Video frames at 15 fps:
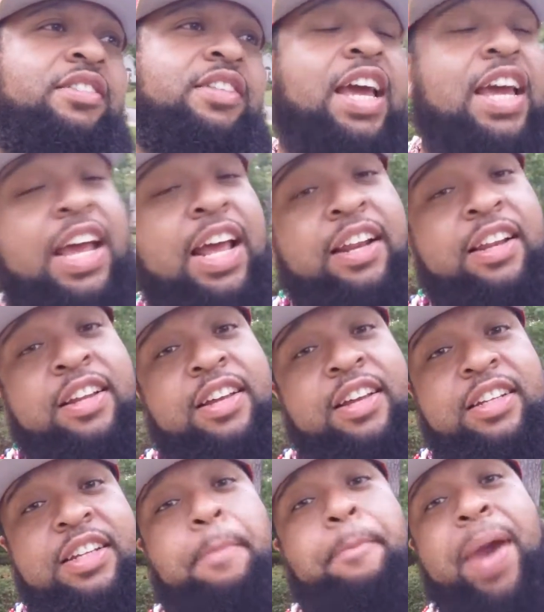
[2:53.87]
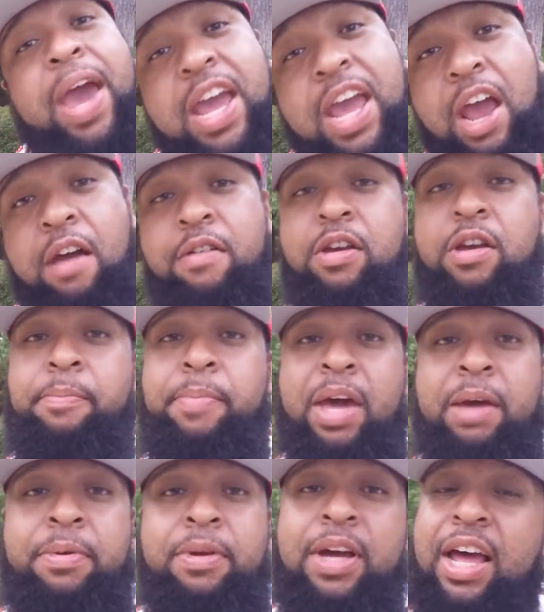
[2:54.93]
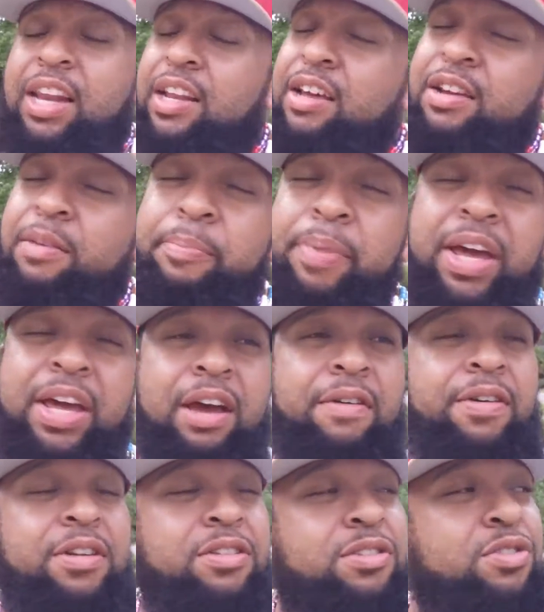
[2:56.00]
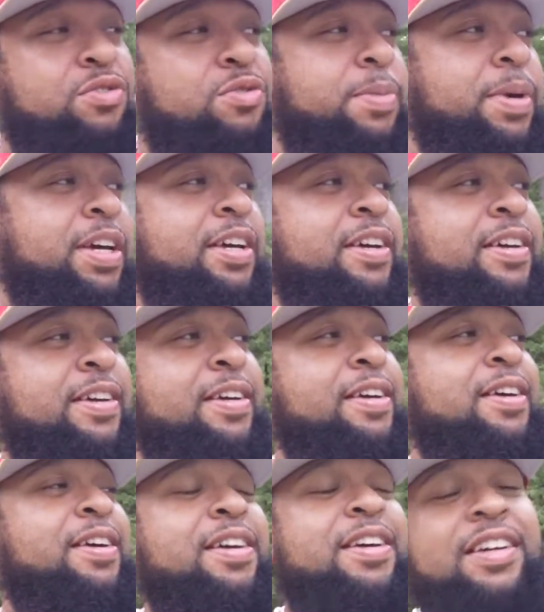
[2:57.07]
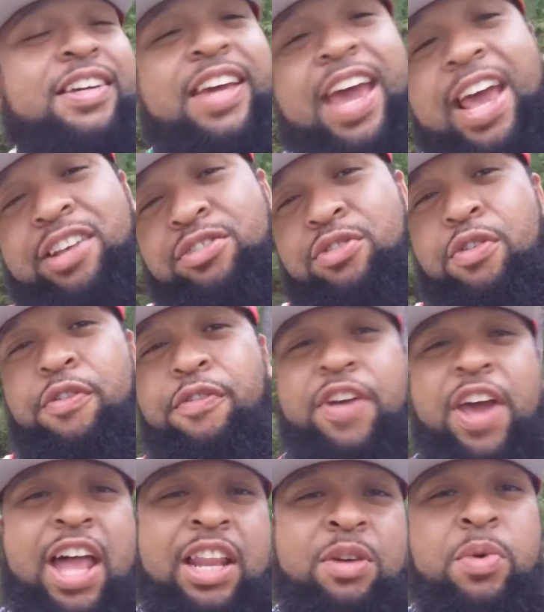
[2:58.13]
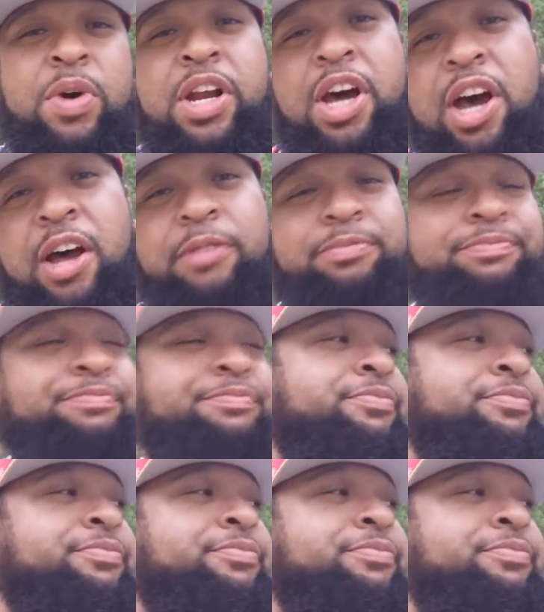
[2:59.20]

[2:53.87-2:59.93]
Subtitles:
They in the Bay Area, baby. I love the Bay Area, too, man. Castro Valley, what up?